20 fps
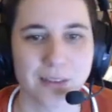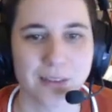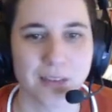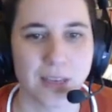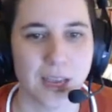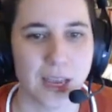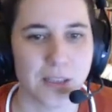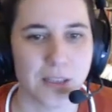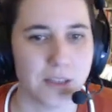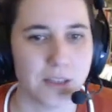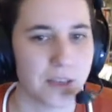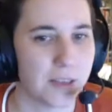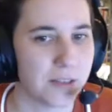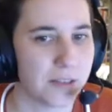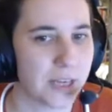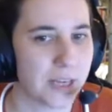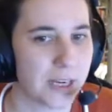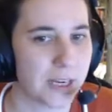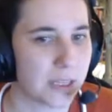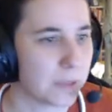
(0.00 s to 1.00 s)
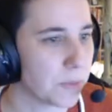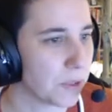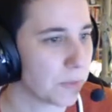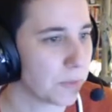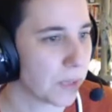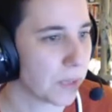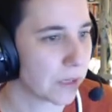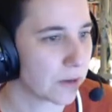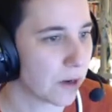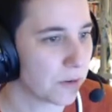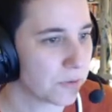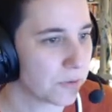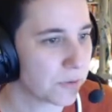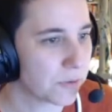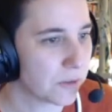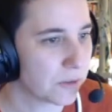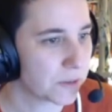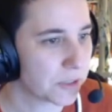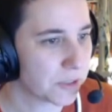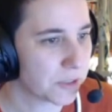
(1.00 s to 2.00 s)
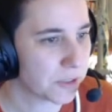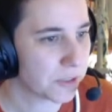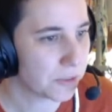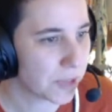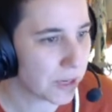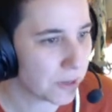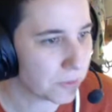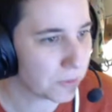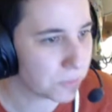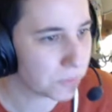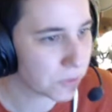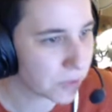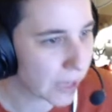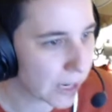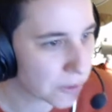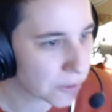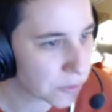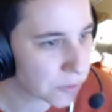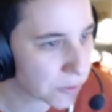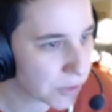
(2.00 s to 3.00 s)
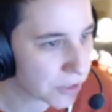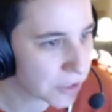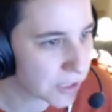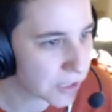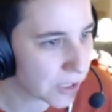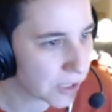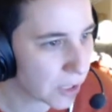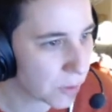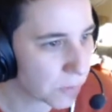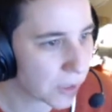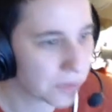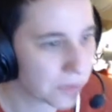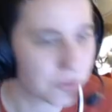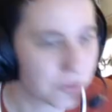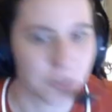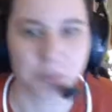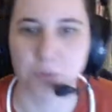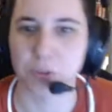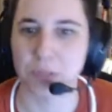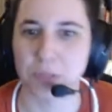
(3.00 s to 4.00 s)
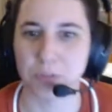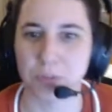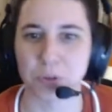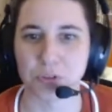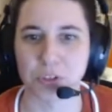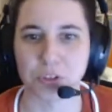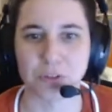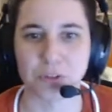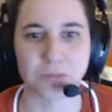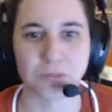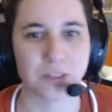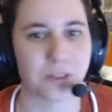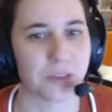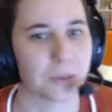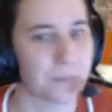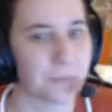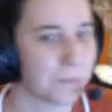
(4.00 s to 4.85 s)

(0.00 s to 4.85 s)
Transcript: And then taking the mirror back off. So you're able to actually see, oh, I turned the Leap Motion off. There we go.